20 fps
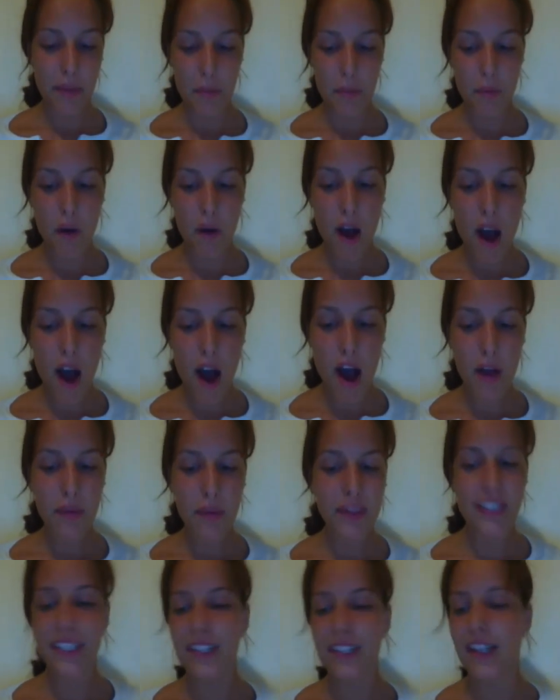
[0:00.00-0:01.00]
We
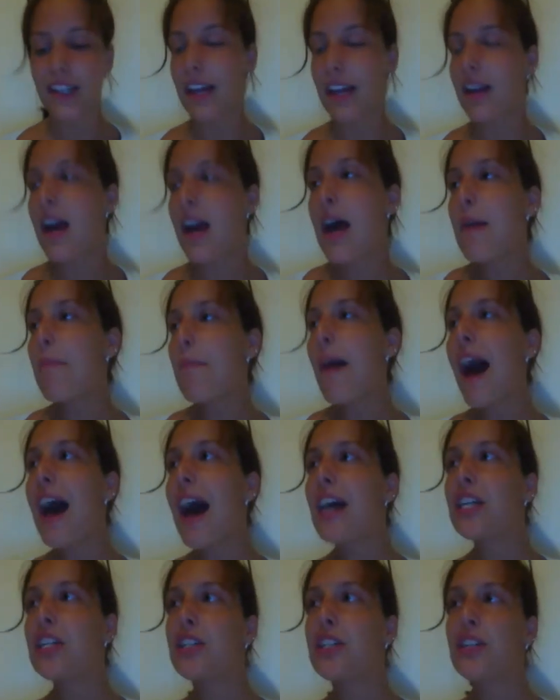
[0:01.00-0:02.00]
walk, we see like
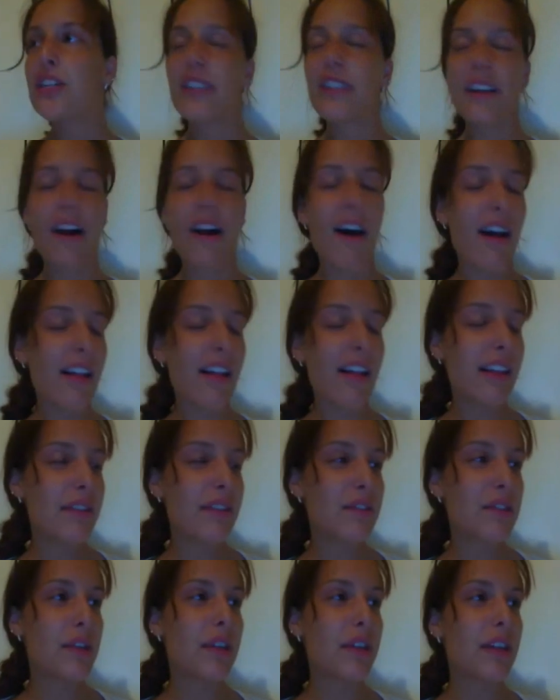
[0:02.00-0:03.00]
pastures and
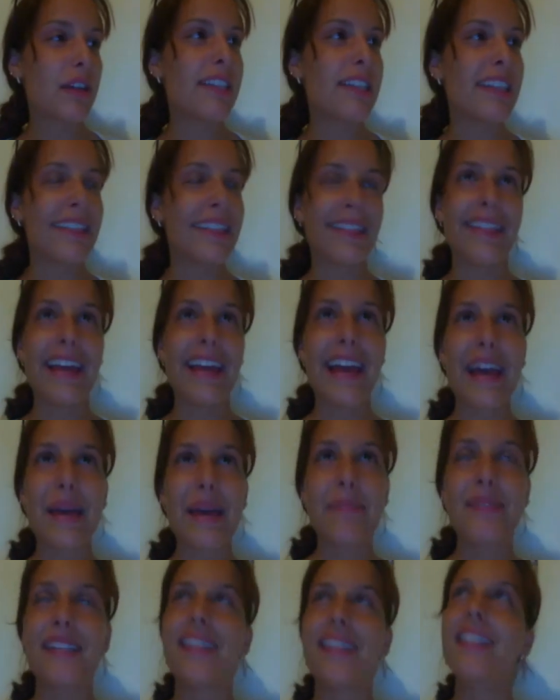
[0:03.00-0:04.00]
olive trees and
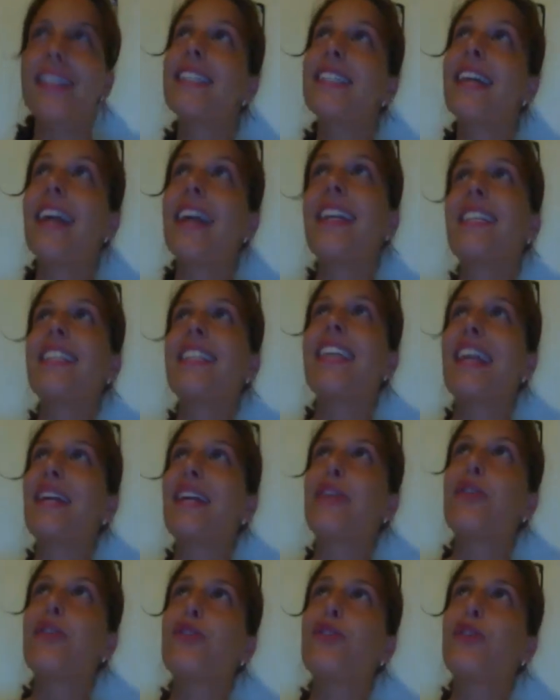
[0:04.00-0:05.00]
lambs, and the sun is
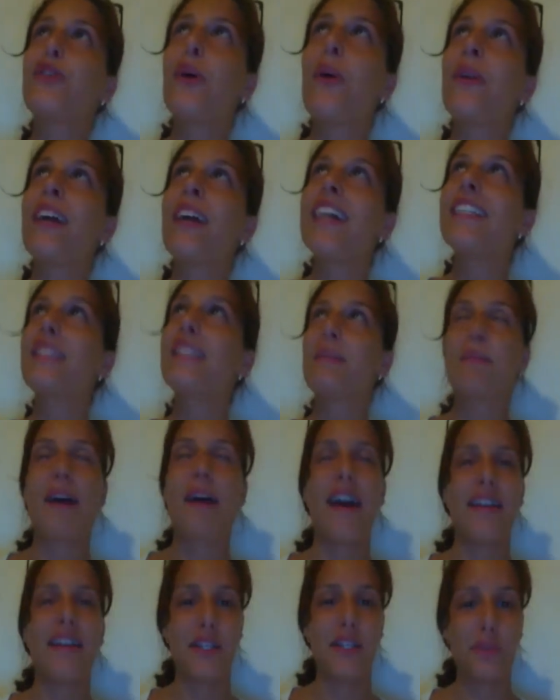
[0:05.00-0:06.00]
setting so nicely
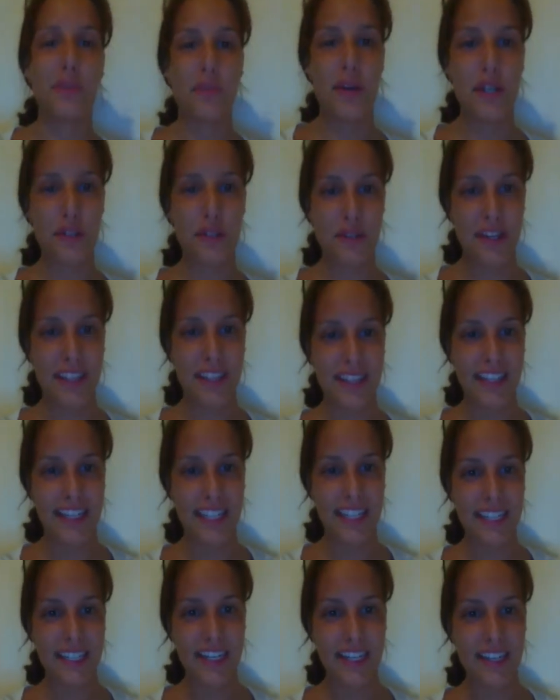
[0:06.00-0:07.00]
behind this one tree in the
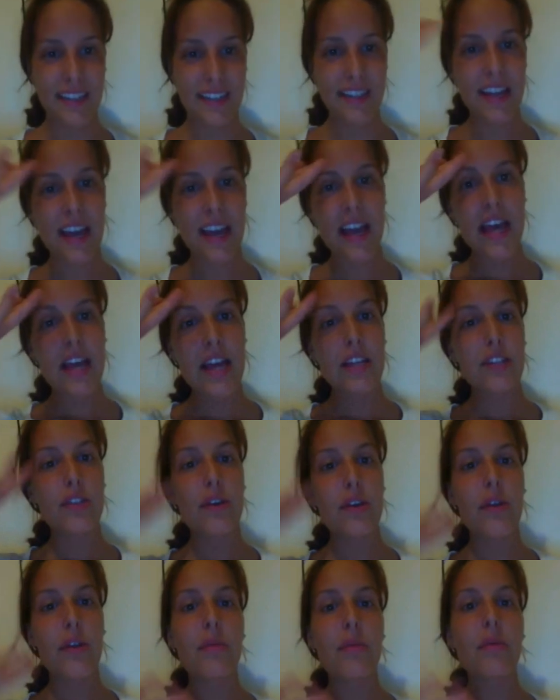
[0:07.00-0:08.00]
distance.
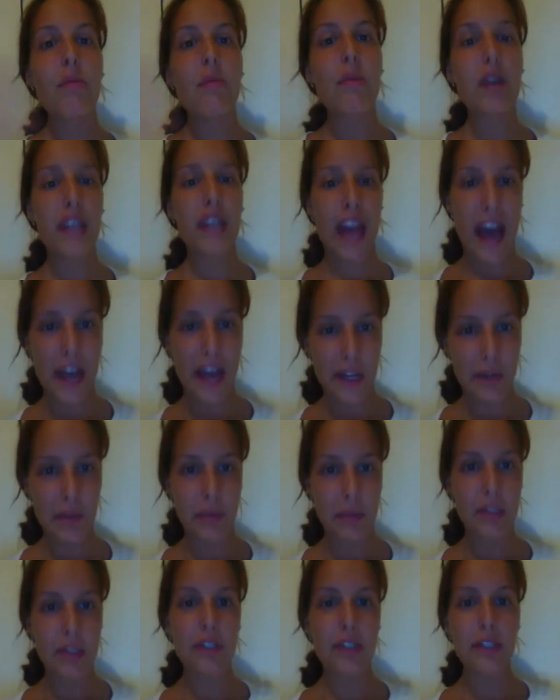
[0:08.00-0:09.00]
So then we're more casual.
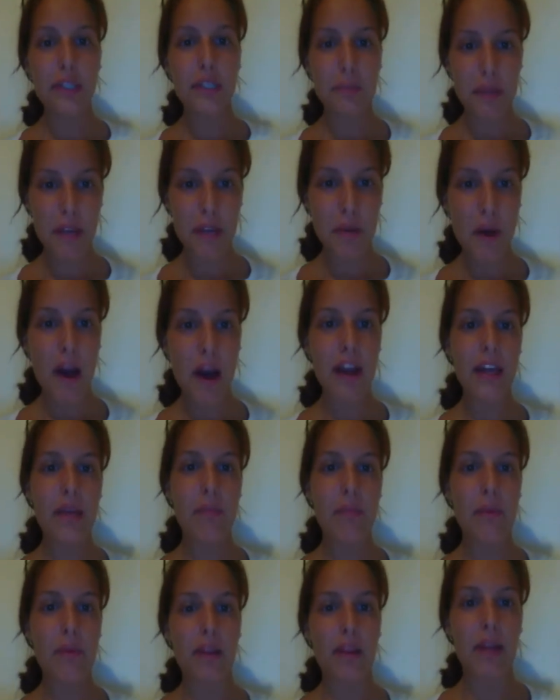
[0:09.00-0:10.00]
We're still speed
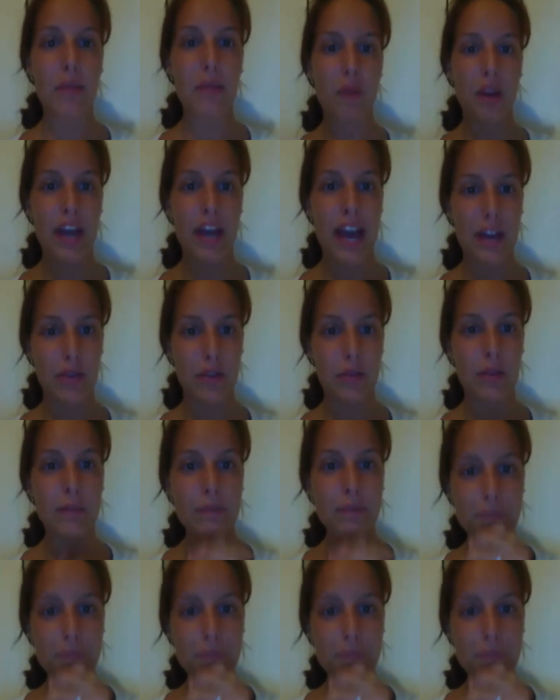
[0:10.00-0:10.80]
walking, but we're like more casual.